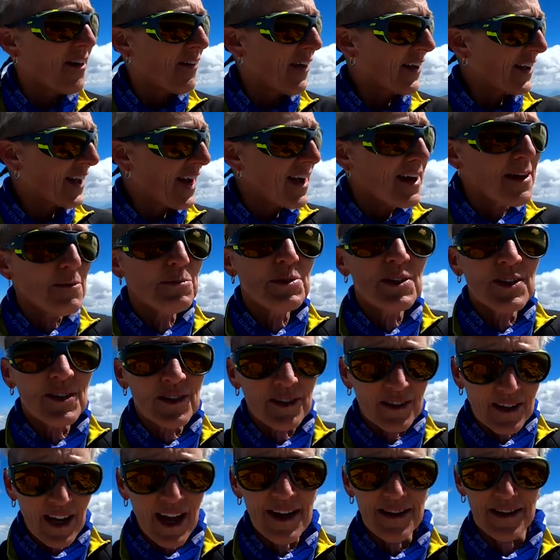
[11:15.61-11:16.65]
Like, I'm
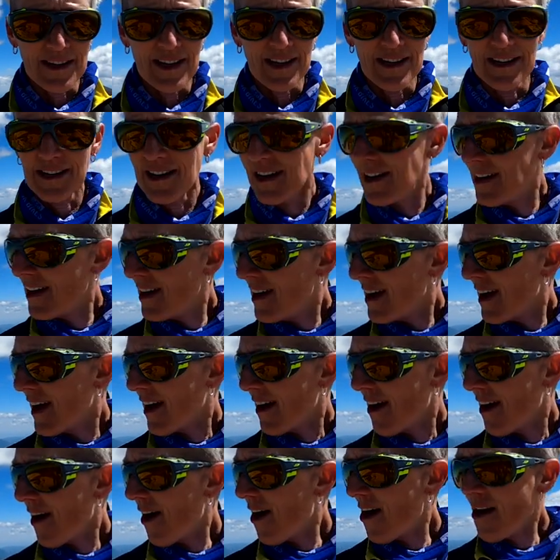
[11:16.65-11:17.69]
standing
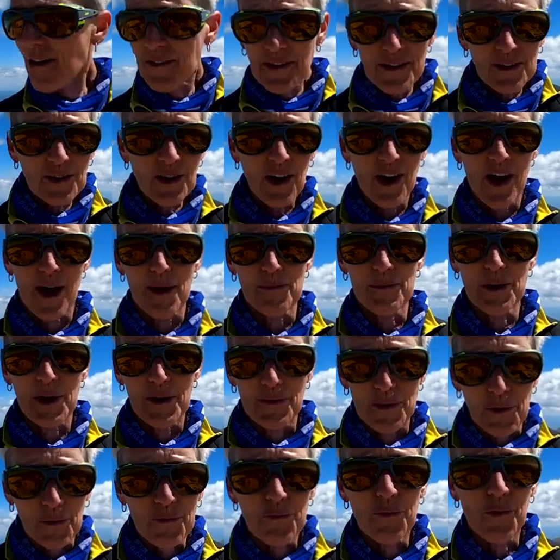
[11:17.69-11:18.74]
on the top
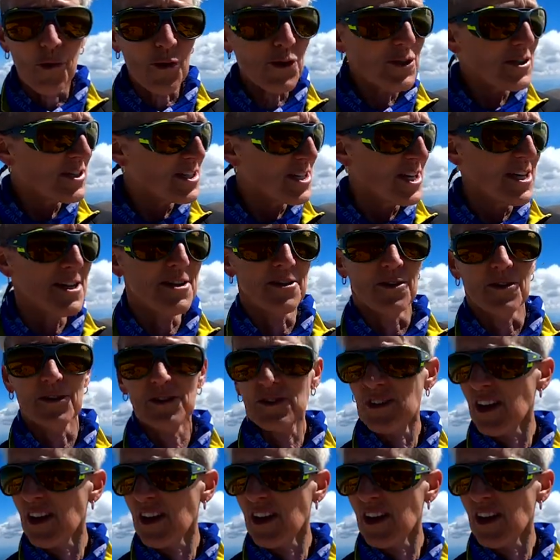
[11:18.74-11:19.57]
of a 14er.